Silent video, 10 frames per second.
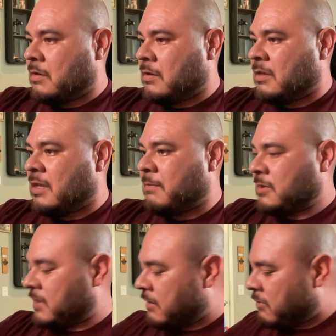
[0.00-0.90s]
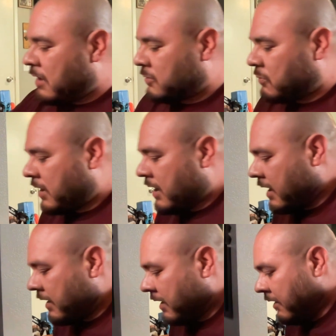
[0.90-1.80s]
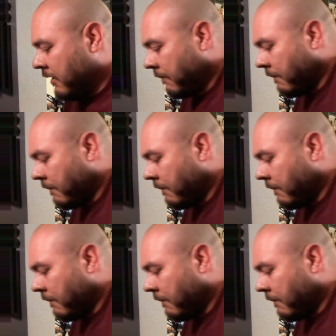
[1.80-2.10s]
Let me see what else we got here.